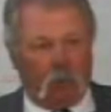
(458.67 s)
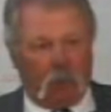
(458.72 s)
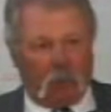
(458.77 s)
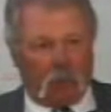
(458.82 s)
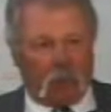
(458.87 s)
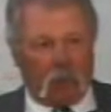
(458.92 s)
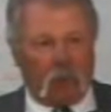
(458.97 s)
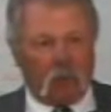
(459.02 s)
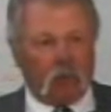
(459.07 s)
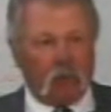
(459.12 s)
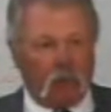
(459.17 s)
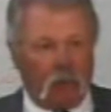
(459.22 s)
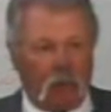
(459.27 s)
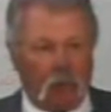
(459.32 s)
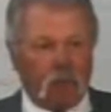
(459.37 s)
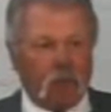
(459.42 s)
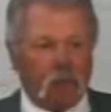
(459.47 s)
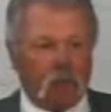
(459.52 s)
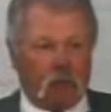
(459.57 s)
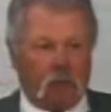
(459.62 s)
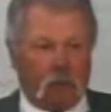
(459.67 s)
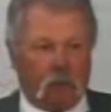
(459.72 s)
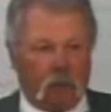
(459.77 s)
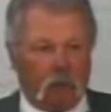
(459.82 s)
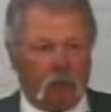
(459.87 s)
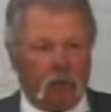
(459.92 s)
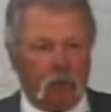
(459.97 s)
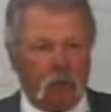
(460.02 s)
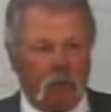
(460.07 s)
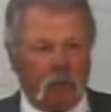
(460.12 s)
But our country left us
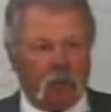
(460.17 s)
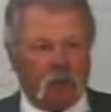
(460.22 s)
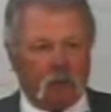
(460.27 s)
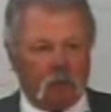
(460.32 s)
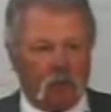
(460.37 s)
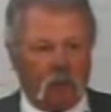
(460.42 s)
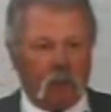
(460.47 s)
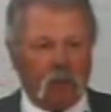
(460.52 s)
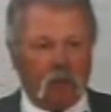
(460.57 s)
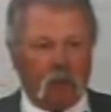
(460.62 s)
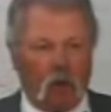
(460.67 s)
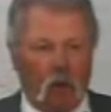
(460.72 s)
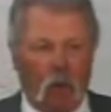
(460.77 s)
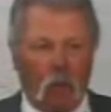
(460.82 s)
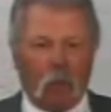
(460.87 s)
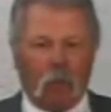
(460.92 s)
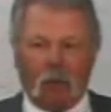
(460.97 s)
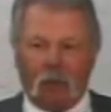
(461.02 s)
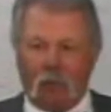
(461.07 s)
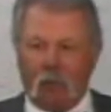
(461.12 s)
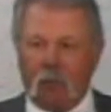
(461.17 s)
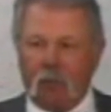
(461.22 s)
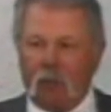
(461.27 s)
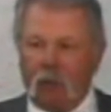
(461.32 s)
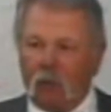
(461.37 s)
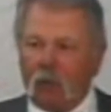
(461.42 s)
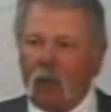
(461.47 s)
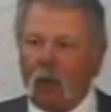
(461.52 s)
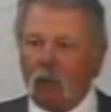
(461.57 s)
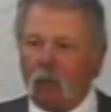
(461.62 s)
there. They made a decision. Hopefully,
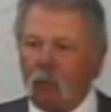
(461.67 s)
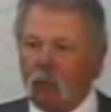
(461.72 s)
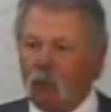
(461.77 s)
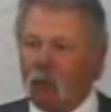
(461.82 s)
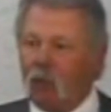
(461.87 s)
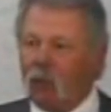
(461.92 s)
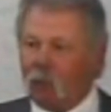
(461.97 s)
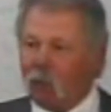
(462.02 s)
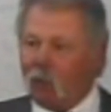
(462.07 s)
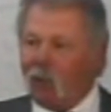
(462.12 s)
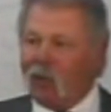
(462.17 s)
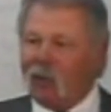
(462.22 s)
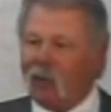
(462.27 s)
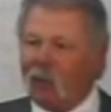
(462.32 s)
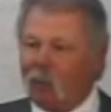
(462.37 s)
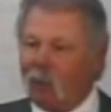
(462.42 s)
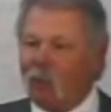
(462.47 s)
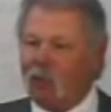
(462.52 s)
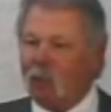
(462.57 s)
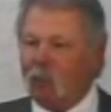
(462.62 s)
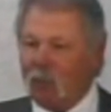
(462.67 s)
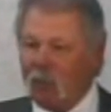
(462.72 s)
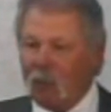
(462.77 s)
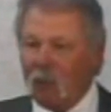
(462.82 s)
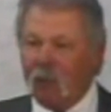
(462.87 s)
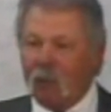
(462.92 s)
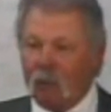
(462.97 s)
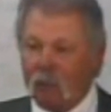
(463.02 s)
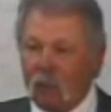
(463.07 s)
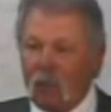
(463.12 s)
they thought we were going to break up in the
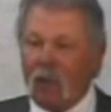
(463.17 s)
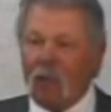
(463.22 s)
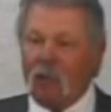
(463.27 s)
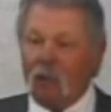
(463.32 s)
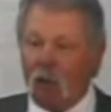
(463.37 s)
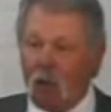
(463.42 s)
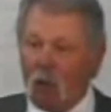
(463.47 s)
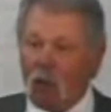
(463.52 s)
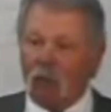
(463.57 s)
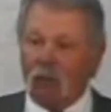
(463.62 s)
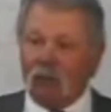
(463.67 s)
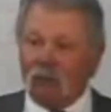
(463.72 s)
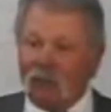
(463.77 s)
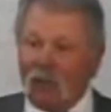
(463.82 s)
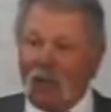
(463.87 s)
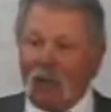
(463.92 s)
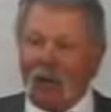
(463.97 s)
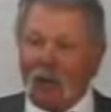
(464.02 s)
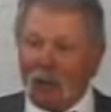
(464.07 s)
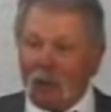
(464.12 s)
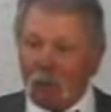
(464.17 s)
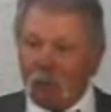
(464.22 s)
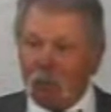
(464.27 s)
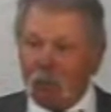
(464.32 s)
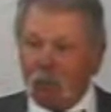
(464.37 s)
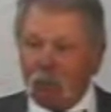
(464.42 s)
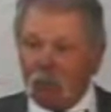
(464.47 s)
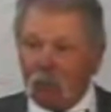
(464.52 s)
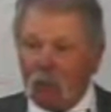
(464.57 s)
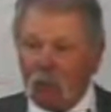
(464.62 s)
middle of the night and all of us die.
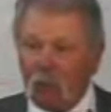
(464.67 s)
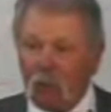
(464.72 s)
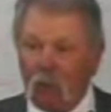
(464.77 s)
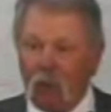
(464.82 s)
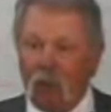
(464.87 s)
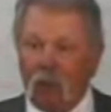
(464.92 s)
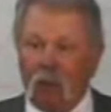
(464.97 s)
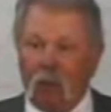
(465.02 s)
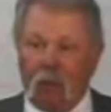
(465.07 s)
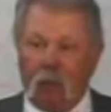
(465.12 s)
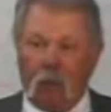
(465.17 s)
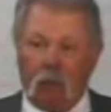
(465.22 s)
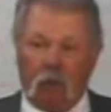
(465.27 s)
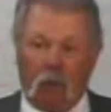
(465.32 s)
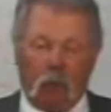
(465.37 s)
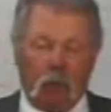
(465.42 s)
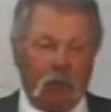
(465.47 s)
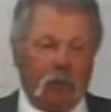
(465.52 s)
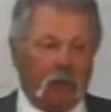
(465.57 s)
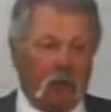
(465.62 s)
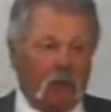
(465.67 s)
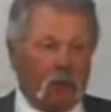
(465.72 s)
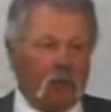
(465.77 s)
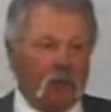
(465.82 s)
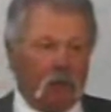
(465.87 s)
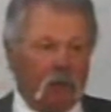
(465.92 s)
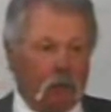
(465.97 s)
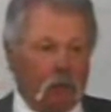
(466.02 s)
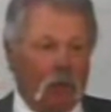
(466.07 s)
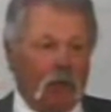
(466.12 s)
But we
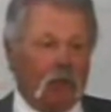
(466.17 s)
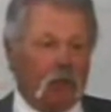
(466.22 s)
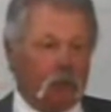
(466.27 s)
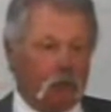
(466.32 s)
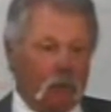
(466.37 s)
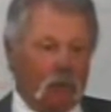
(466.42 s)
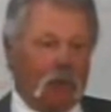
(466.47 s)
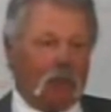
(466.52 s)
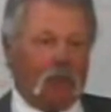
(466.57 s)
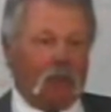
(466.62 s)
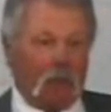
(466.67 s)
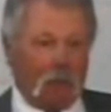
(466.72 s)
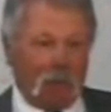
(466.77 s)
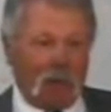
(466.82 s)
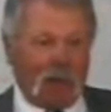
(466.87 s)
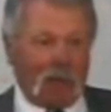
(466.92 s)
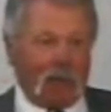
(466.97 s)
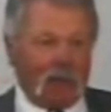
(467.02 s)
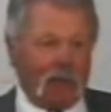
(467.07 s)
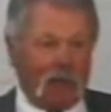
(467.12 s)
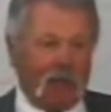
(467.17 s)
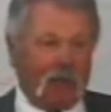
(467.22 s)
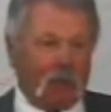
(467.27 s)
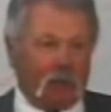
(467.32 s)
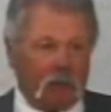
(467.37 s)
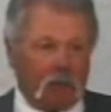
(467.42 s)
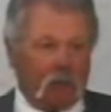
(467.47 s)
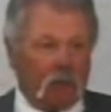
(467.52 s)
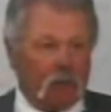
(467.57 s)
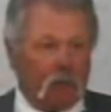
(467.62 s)
thought the Israelis were going to come back and
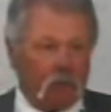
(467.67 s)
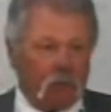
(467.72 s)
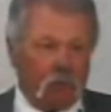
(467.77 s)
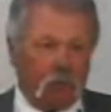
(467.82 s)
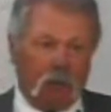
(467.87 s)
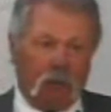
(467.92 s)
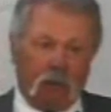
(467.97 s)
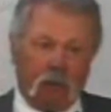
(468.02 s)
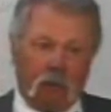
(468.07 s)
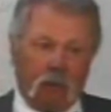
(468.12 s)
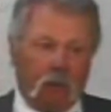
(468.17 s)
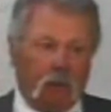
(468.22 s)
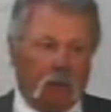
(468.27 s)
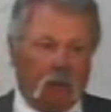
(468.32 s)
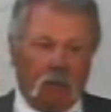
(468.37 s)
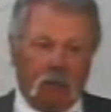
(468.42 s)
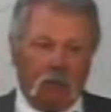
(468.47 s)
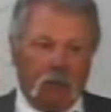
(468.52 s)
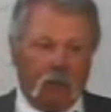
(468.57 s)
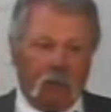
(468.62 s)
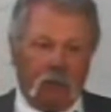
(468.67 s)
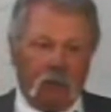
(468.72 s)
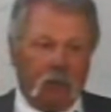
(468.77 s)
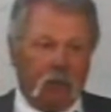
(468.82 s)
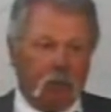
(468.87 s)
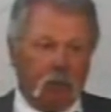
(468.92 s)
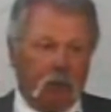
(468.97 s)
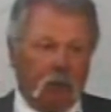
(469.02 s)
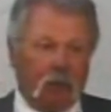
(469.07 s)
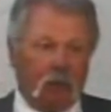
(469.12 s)
get us. But they
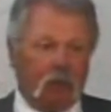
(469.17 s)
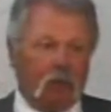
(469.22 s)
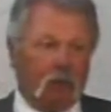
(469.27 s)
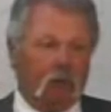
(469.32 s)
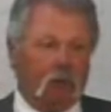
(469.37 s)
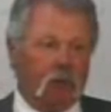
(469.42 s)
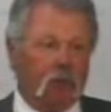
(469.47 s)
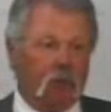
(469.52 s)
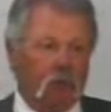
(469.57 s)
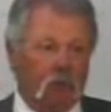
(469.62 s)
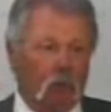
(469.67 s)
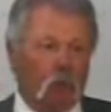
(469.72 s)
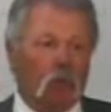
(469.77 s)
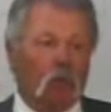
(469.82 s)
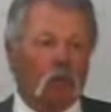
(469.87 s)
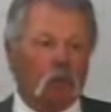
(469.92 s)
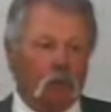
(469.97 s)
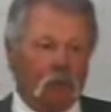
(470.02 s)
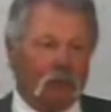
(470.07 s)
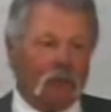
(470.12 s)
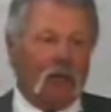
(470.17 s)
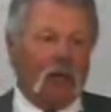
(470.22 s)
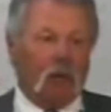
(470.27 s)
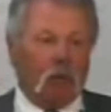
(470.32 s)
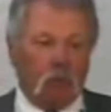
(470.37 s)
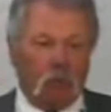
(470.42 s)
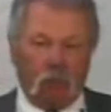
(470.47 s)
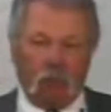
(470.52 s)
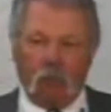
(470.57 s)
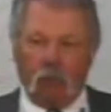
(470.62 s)
didn't, because the word was
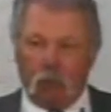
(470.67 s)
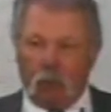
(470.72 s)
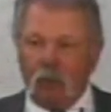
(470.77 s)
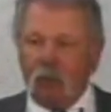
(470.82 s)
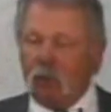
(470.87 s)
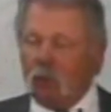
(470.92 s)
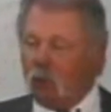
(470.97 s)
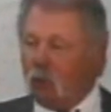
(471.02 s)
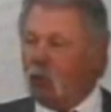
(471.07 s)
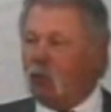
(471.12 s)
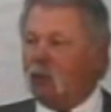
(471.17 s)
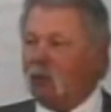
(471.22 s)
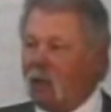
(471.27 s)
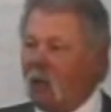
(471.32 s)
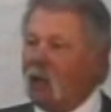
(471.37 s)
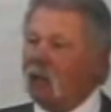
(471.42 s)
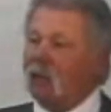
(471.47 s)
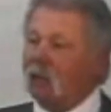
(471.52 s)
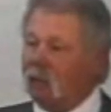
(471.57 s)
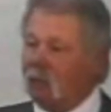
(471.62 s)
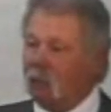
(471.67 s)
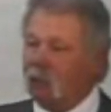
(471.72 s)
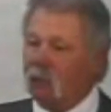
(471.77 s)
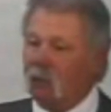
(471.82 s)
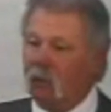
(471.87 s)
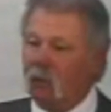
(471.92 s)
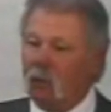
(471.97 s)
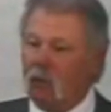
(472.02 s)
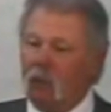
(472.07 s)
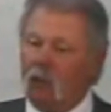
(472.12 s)
out. We knew who attacked us.